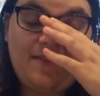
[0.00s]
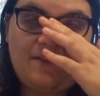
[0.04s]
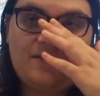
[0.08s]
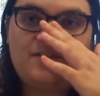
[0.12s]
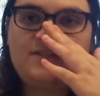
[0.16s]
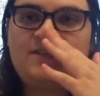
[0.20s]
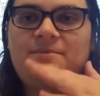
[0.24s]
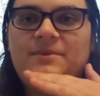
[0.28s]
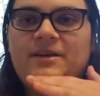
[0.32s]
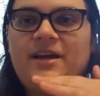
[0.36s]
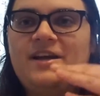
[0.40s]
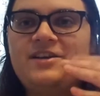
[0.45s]
there's
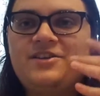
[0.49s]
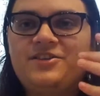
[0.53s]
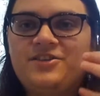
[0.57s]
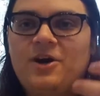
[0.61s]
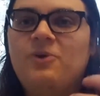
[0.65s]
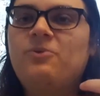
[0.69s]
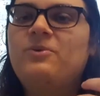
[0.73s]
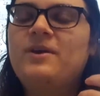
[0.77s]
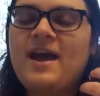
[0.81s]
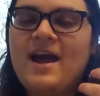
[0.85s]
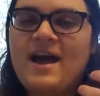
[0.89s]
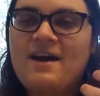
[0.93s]
something I
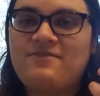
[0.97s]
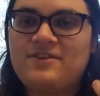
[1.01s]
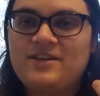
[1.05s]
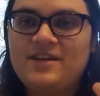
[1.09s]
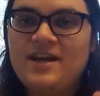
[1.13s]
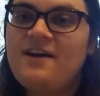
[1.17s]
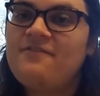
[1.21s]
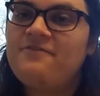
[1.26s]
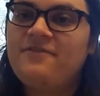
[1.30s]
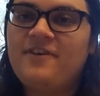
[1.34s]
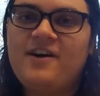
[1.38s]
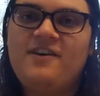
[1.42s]
don't have
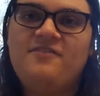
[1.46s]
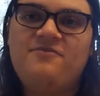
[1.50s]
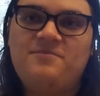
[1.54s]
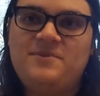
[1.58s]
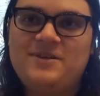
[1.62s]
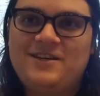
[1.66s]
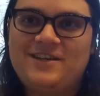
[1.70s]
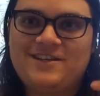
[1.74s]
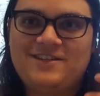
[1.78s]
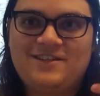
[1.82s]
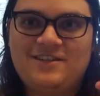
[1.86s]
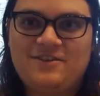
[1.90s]
enough of
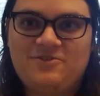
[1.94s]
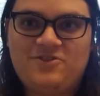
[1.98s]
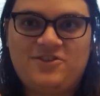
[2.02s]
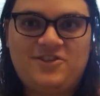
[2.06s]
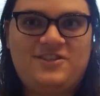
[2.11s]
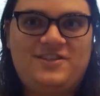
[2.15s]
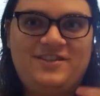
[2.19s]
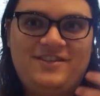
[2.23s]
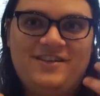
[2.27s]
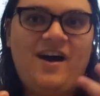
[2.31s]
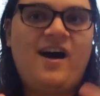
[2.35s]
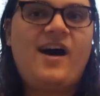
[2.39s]
because they're
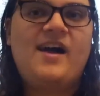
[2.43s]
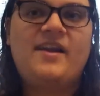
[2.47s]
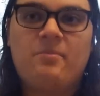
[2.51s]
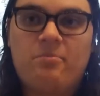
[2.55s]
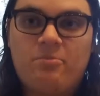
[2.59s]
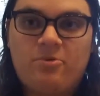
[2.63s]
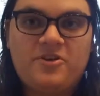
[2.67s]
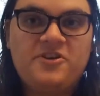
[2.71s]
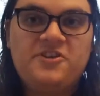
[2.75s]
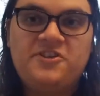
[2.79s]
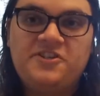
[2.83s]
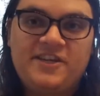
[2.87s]
just not
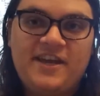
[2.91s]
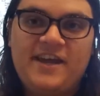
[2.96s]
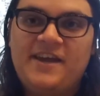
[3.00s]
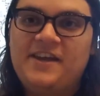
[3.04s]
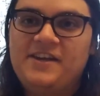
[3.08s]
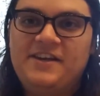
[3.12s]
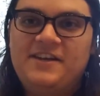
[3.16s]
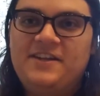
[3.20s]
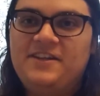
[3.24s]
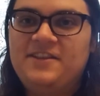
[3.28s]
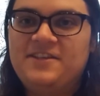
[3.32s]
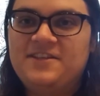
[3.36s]

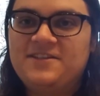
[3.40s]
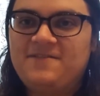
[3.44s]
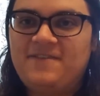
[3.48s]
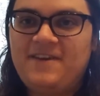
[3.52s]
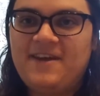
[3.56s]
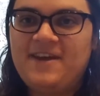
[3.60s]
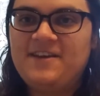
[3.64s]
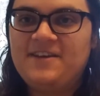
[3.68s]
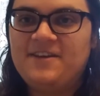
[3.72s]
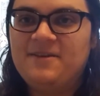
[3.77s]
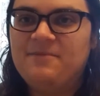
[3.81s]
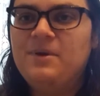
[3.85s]
appreciated in this
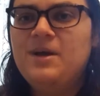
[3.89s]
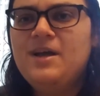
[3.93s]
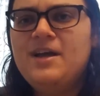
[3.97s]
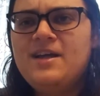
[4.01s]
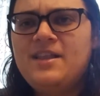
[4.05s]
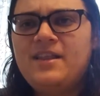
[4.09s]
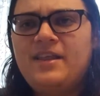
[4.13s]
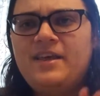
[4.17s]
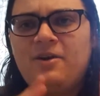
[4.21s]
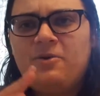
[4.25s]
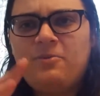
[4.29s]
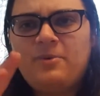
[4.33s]
fandom.
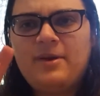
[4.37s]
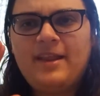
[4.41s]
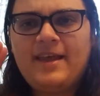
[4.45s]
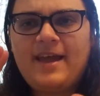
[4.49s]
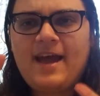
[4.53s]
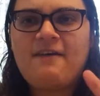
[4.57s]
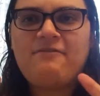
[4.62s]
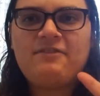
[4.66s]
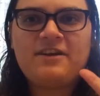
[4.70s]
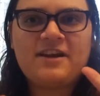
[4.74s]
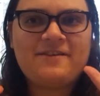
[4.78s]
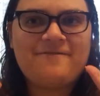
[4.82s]
They don't really
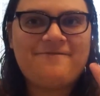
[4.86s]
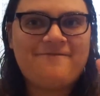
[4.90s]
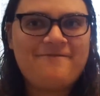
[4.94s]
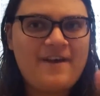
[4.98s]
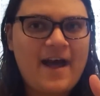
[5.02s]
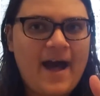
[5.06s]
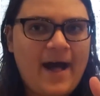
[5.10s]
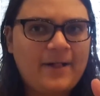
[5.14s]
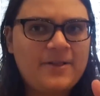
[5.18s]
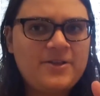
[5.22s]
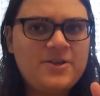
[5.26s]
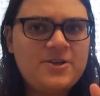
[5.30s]
have any
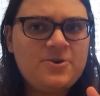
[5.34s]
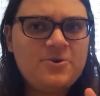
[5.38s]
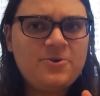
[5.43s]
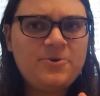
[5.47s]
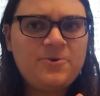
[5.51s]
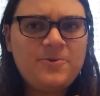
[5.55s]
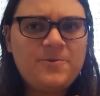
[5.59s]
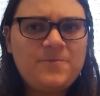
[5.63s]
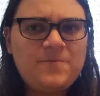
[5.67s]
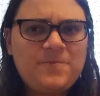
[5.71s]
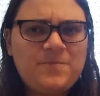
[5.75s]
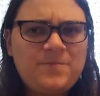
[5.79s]

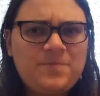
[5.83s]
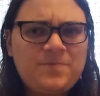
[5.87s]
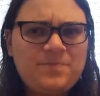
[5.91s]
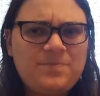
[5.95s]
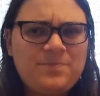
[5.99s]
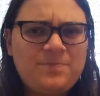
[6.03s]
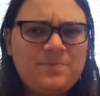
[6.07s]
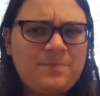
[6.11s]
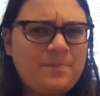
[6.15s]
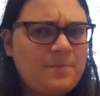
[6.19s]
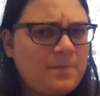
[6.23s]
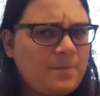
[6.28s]
value
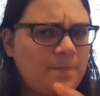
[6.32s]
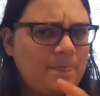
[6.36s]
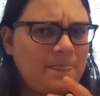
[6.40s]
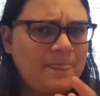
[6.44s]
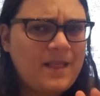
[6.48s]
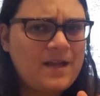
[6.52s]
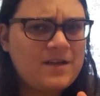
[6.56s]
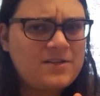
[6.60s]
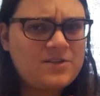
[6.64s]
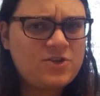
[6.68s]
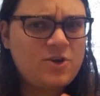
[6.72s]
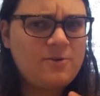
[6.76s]

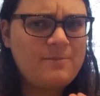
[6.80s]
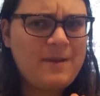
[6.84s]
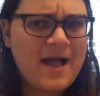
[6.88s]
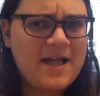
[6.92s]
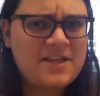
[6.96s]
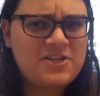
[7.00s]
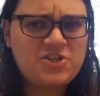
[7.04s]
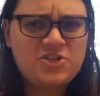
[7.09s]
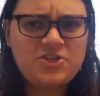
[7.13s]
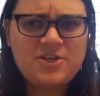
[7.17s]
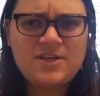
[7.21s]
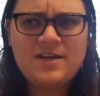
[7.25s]
so
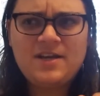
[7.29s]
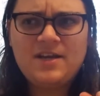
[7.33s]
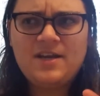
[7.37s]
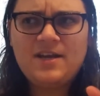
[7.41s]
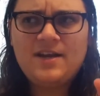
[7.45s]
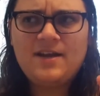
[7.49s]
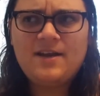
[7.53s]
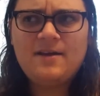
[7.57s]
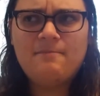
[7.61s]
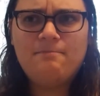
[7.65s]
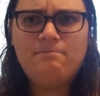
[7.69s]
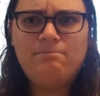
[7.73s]
much,
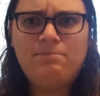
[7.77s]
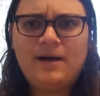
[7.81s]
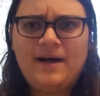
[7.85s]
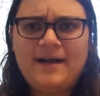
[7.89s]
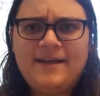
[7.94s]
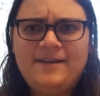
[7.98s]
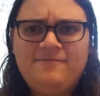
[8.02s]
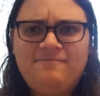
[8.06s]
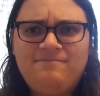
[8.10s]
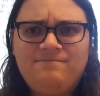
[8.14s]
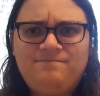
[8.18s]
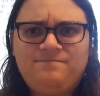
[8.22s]

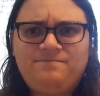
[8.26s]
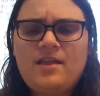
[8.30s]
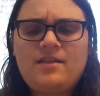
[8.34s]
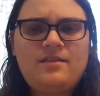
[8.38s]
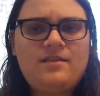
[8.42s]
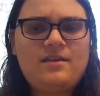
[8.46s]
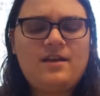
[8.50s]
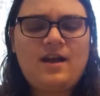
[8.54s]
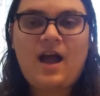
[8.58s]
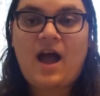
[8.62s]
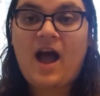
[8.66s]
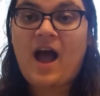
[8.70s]
but
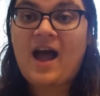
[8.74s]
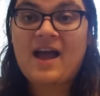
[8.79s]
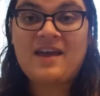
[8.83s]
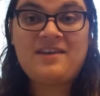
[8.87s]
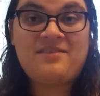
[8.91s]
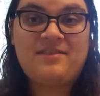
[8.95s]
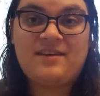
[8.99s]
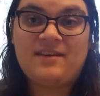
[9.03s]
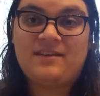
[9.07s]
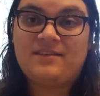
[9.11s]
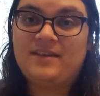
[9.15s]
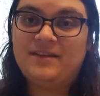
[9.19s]
I
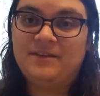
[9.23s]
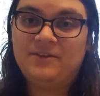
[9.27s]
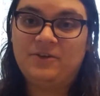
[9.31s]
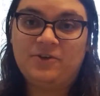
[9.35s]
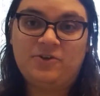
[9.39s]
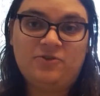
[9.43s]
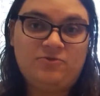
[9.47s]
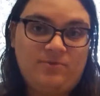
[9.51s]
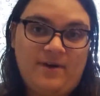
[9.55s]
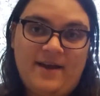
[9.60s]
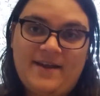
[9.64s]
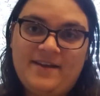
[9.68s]
think they
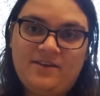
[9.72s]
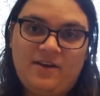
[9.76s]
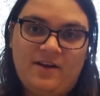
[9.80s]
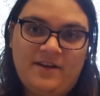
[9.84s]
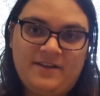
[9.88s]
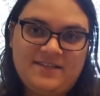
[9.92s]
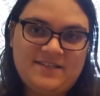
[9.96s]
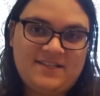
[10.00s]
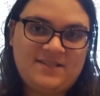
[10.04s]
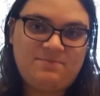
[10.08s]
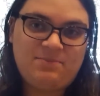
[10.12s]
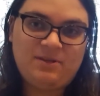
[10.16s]
look great
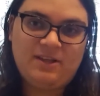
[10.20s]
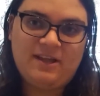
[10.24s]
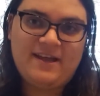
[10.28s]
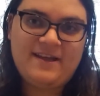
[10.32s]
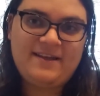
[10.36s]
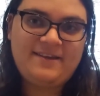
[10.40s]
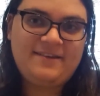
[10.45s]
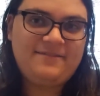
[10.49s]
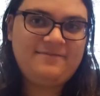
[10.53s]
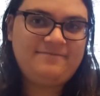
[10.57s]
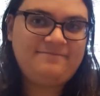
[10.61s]
on display.